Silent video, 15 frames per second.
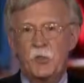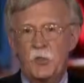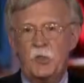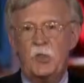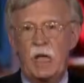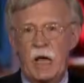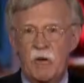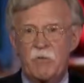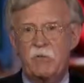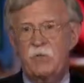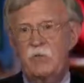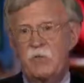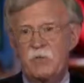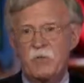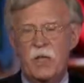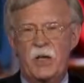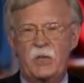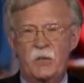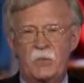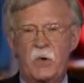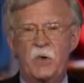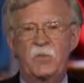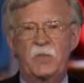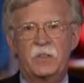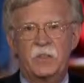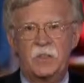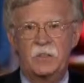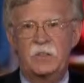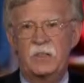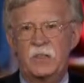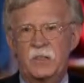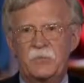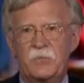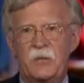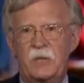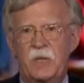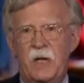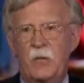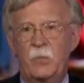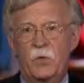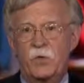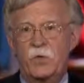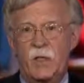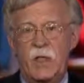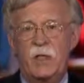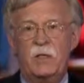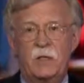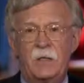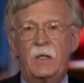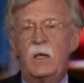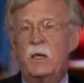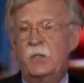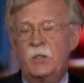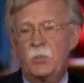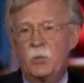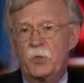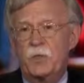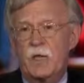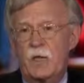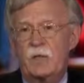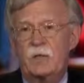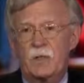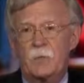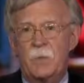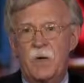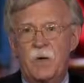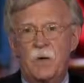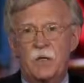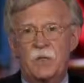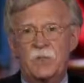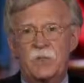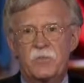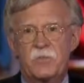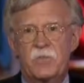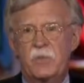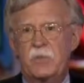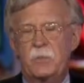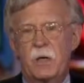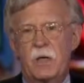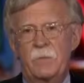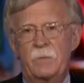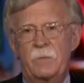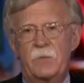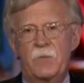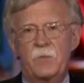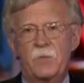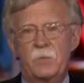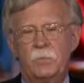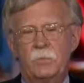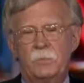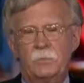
unilaterally, Senator Murphy to the contrary notwithstanding, to protect the American civilian population.